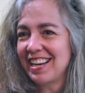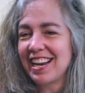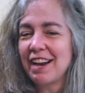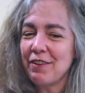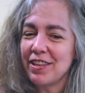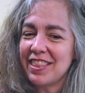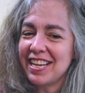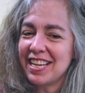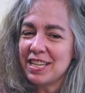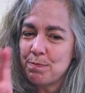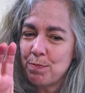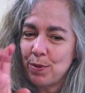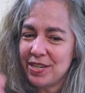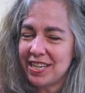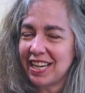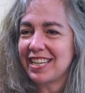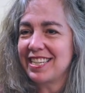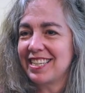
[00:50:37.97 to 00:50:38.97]
And everything is
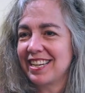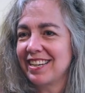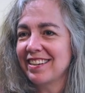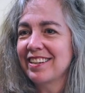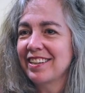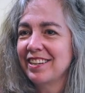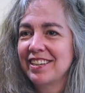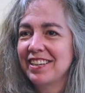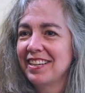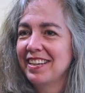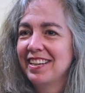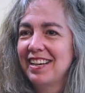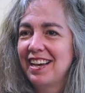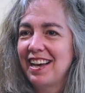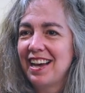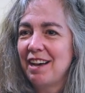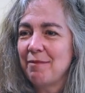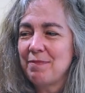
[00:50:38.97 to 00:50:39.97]
predicted. Yeah.
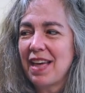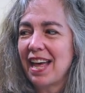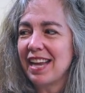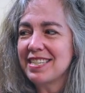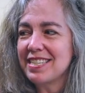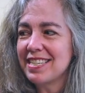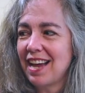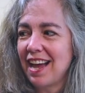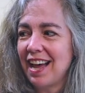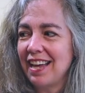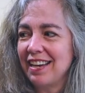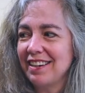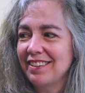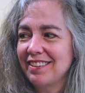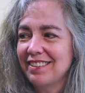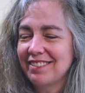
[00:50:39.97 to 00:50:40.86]
Um, that's not,